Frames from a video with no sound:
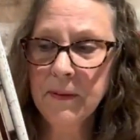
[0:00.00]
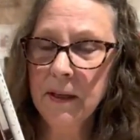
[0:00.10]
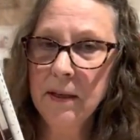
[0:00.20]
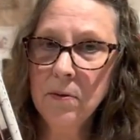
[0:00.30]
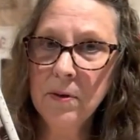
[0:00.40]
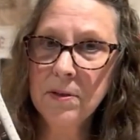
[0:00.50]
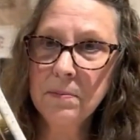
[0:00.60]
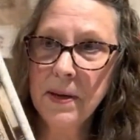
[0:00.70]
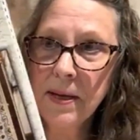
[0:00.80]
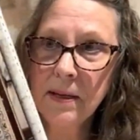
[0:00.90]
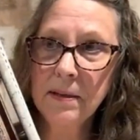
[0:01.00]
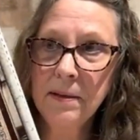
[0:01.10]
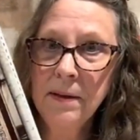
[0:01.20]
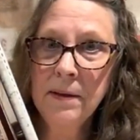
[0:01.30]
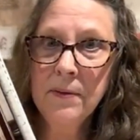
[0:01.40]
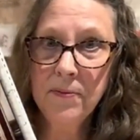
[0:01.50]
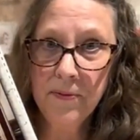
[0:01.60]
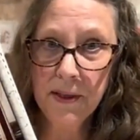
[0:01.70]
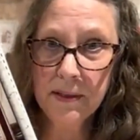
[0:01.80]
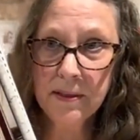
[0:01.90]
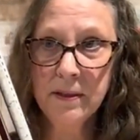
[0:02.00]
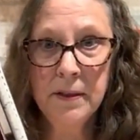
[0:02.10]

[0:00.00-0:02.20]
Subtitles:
in order to make it fit.